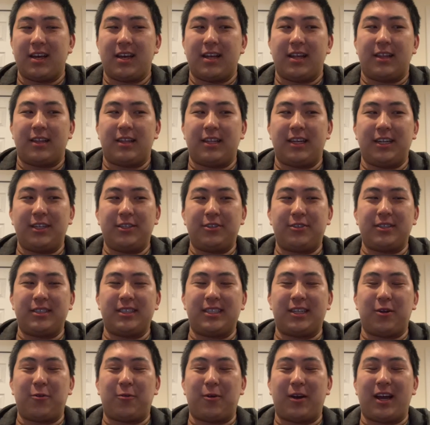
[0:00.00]
The
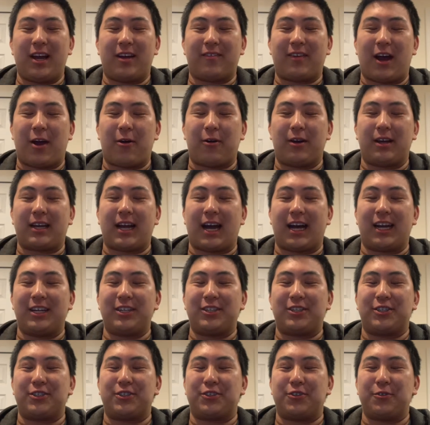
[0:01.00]
interesting way of how I got
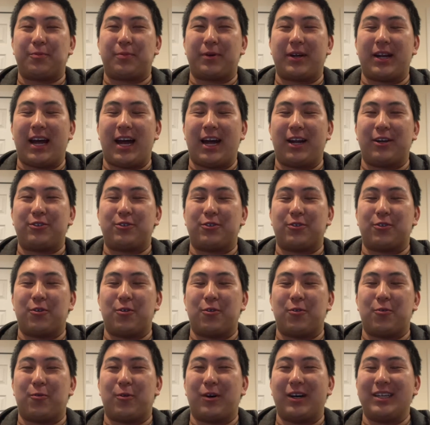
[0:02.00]
into
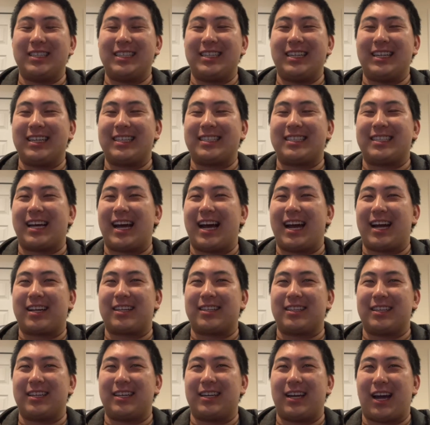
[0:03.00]
Supernatural wasn't
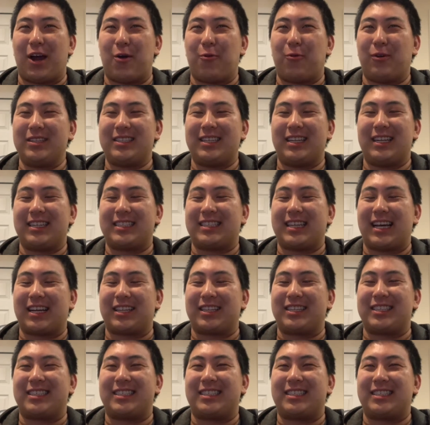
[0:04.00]

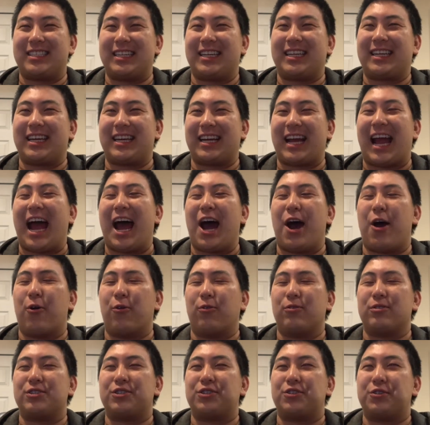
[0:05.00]
exactly seeking
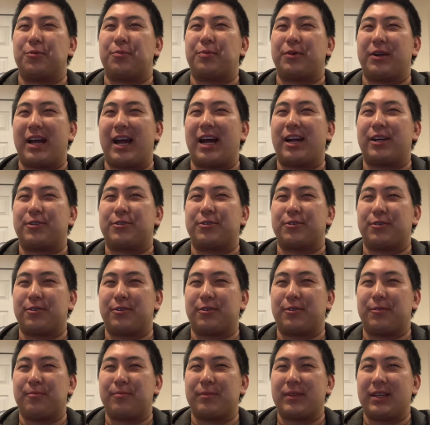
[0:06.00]
out
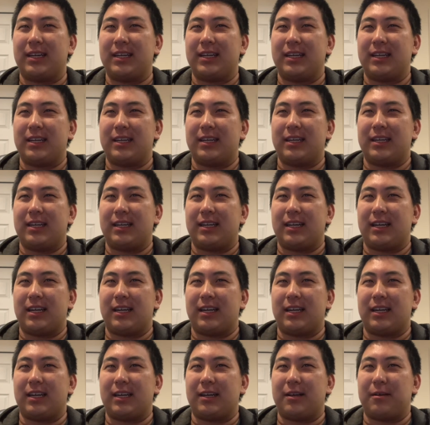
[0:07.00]
Supernatural
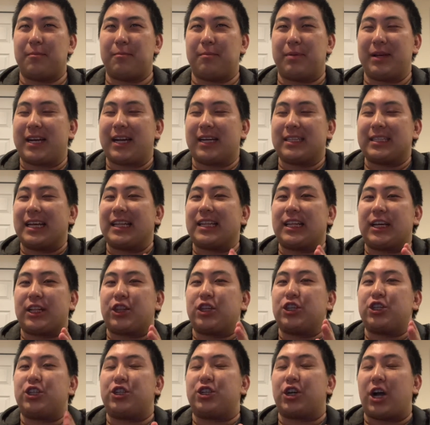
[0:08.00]
because I liked
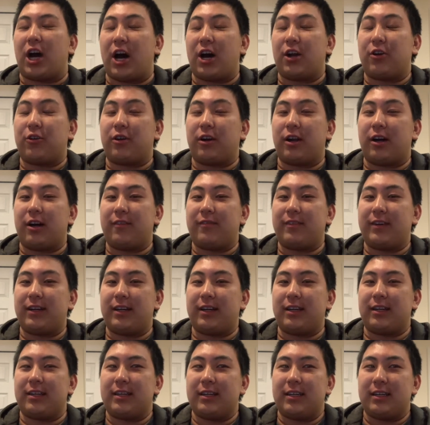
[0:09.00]
the genre of it.